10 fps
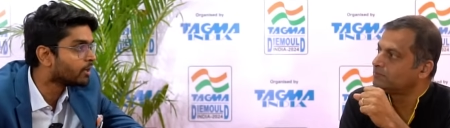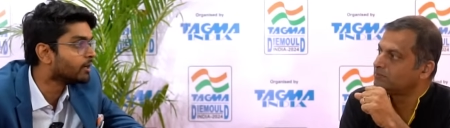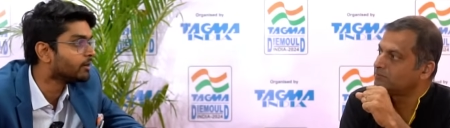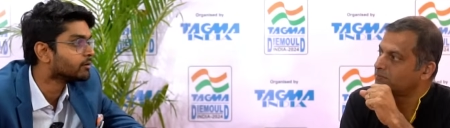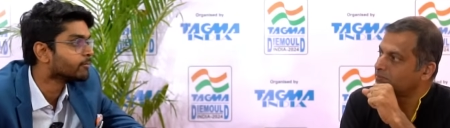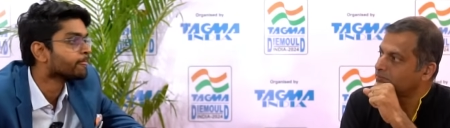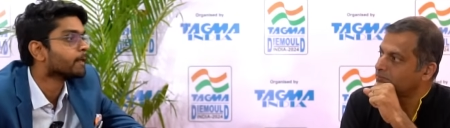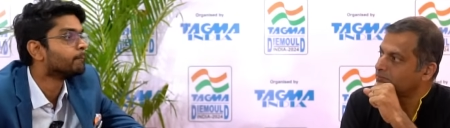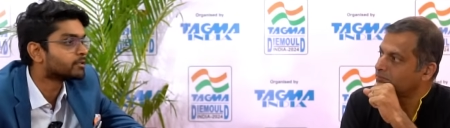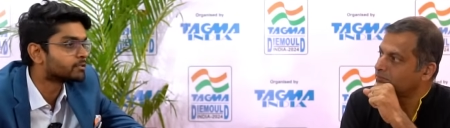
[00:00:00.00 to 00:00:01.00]
Speaker 1: it,
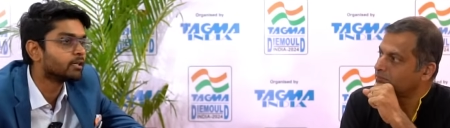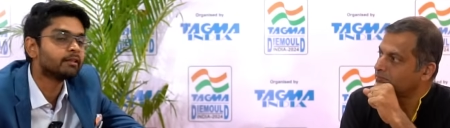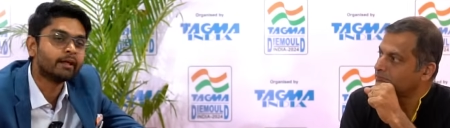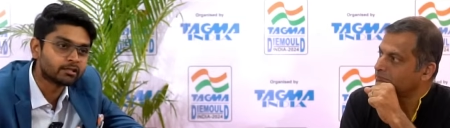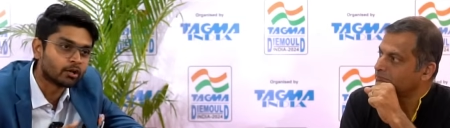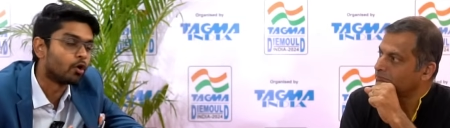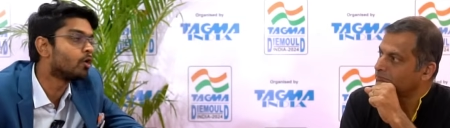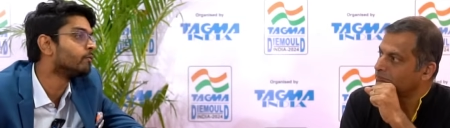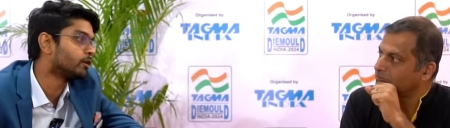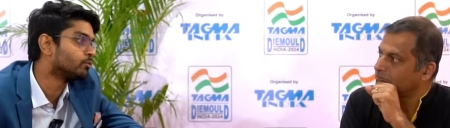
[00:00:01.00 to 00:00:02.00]
but still there is a
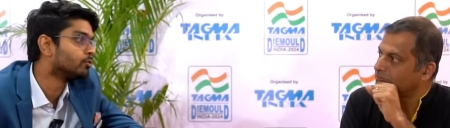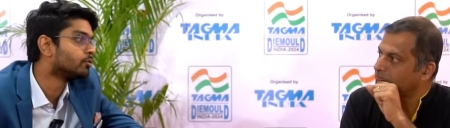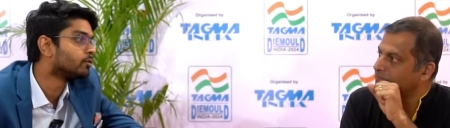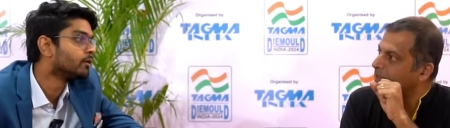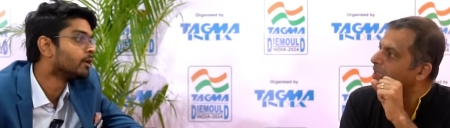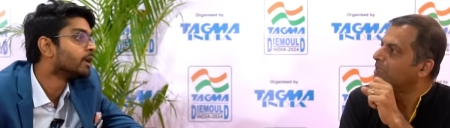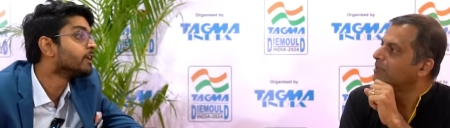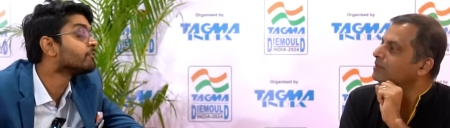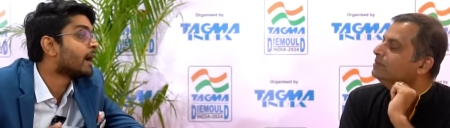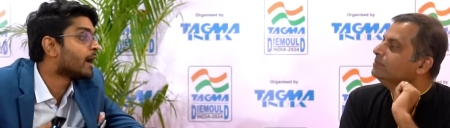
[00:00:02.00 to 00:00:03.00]
long way to go.
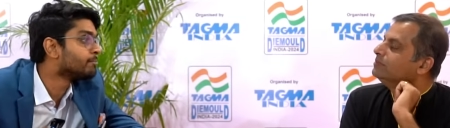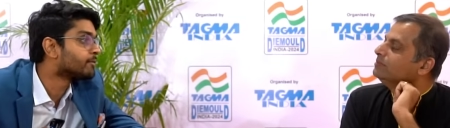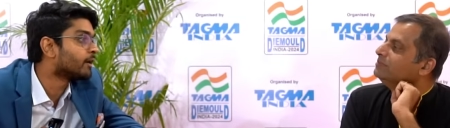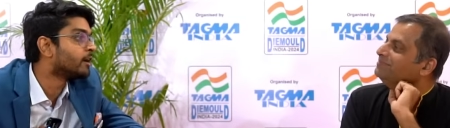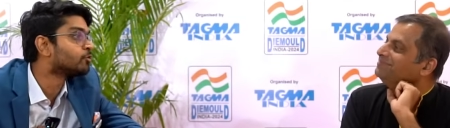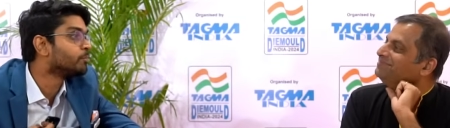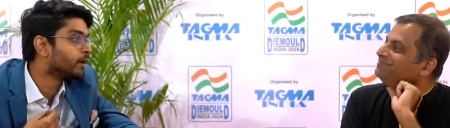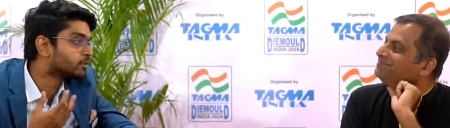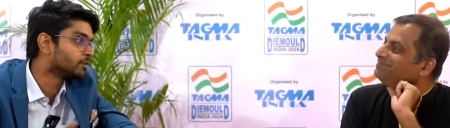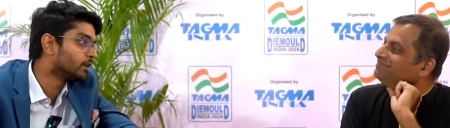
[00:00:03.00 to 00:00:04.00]
Even I am trying to
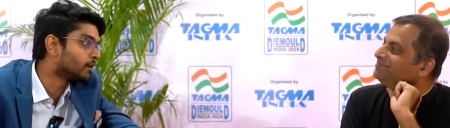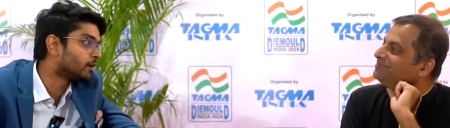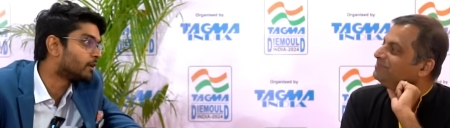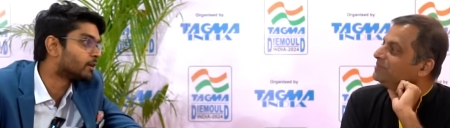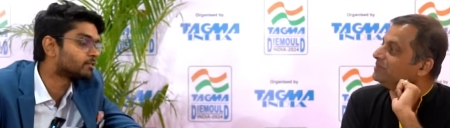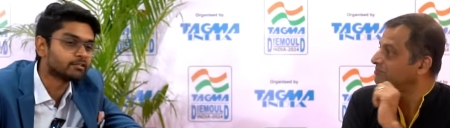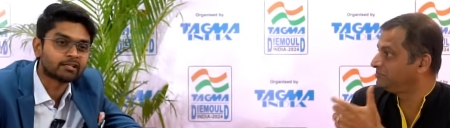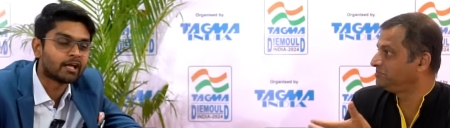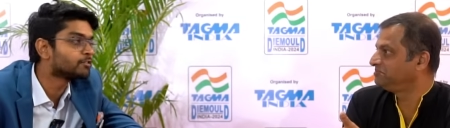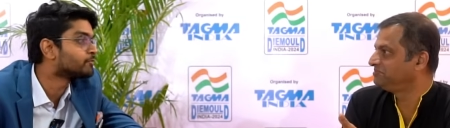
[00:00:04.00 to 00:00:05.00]
make steel in India since
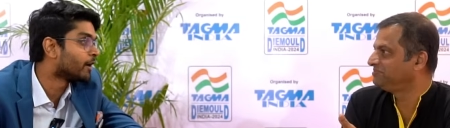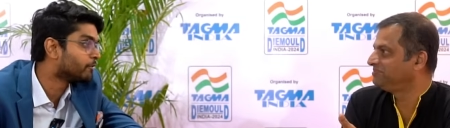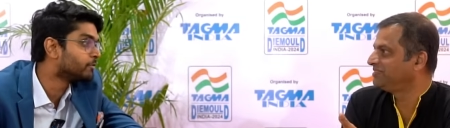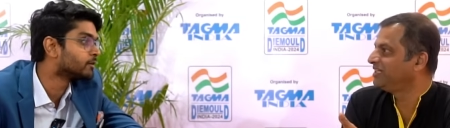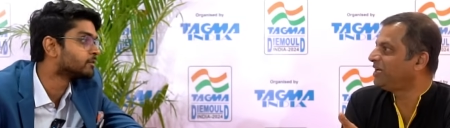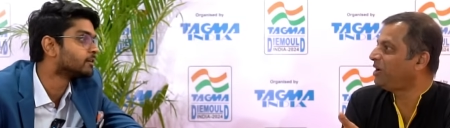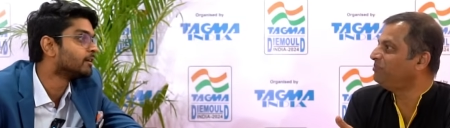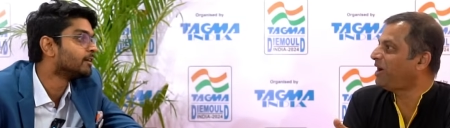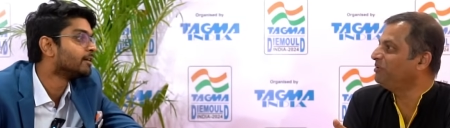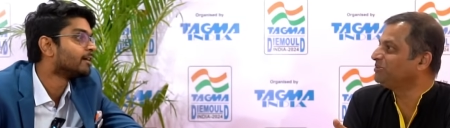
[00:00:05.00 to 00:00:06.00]
last five years. I,
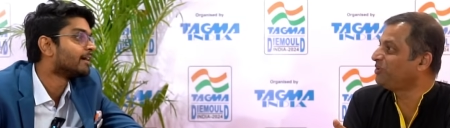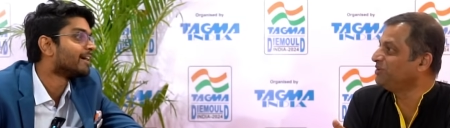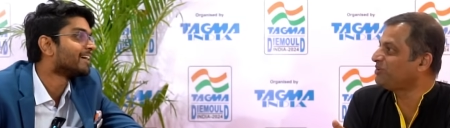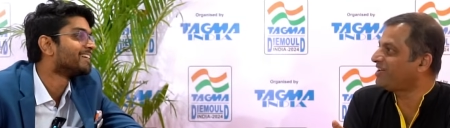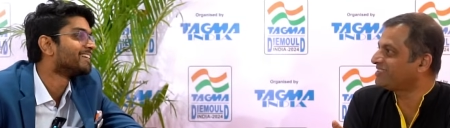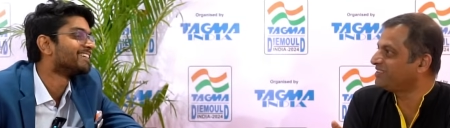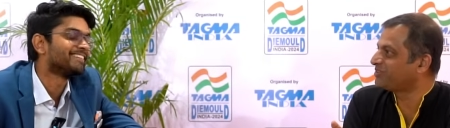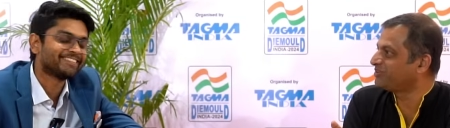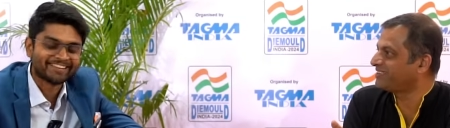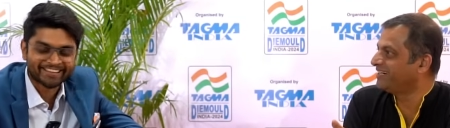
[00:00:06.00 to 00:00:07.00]
I
Speaker 2: was going to ask this
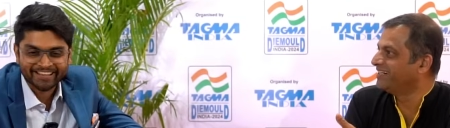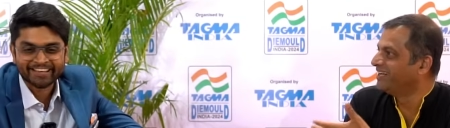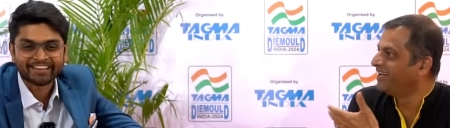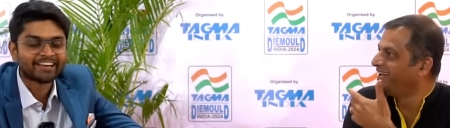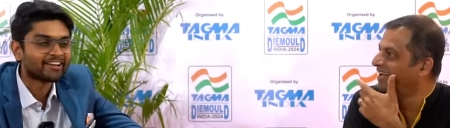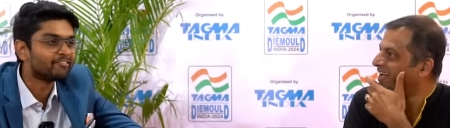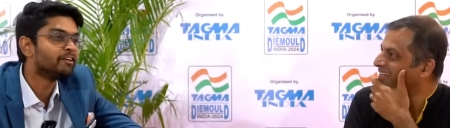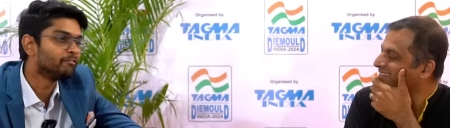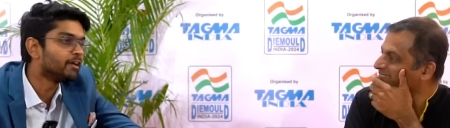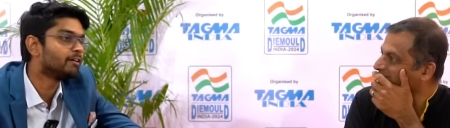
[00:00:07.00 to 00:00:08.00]
question. Yeah, yeah.
Speaker 1: We,
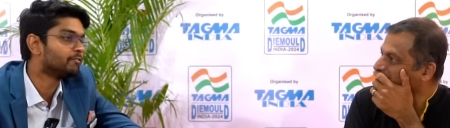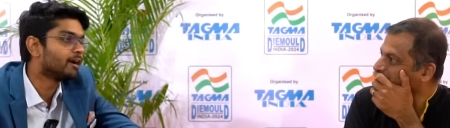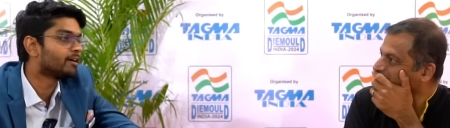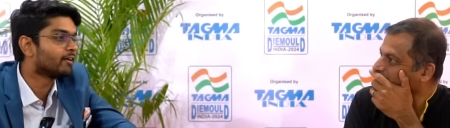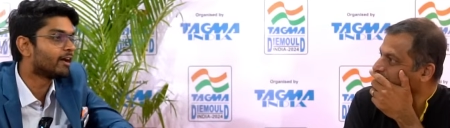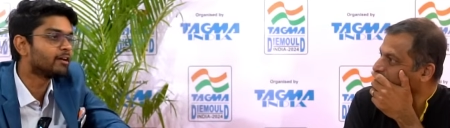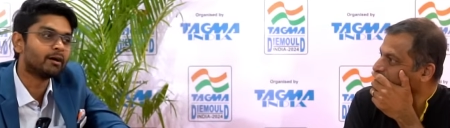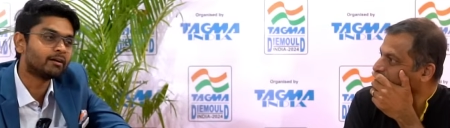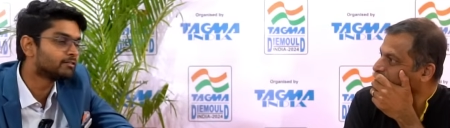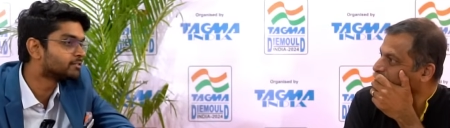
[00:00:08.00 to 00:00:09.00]
we, we are trying,
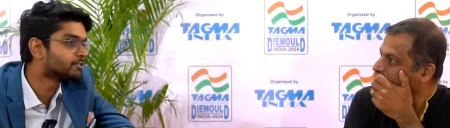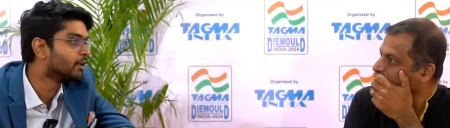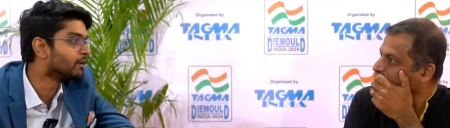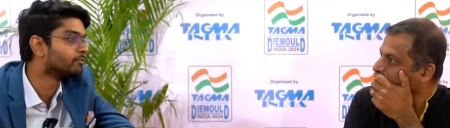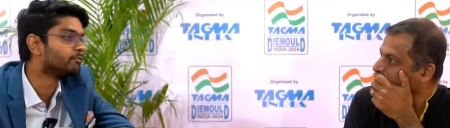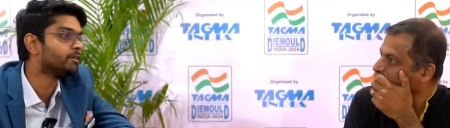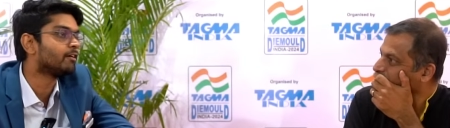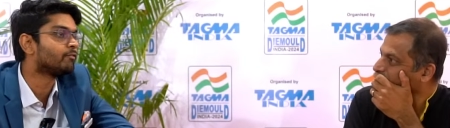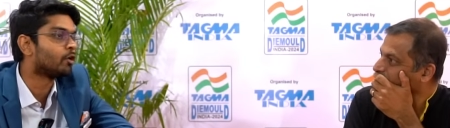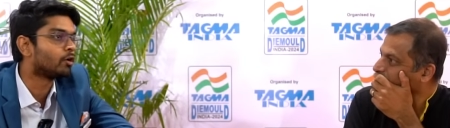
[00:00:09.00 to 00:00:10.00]
but still we
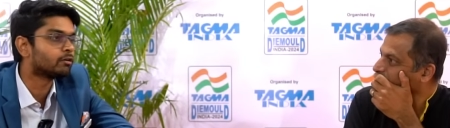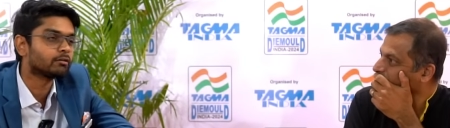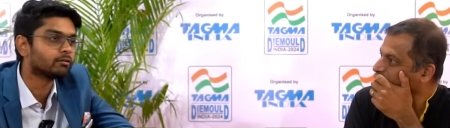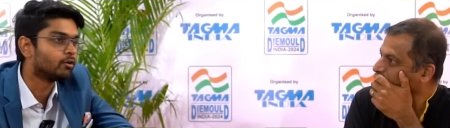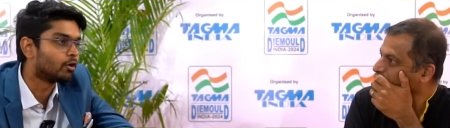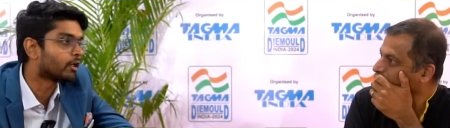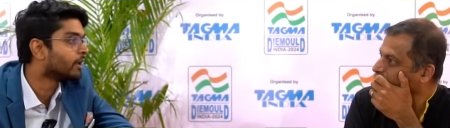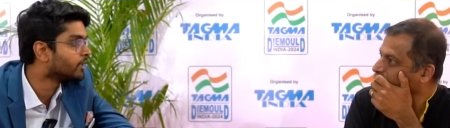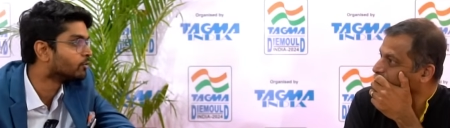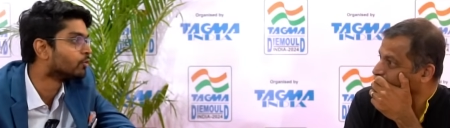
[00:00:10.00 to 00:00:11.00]
have not got
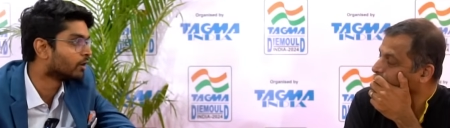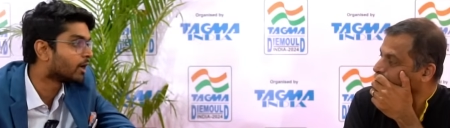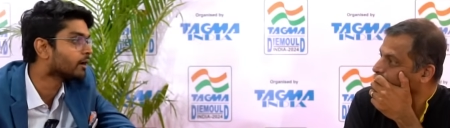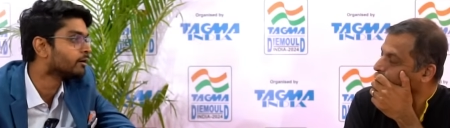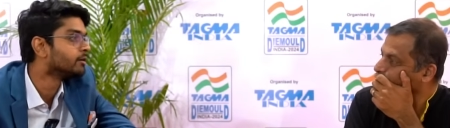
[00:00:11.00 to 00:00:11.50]
any good luck.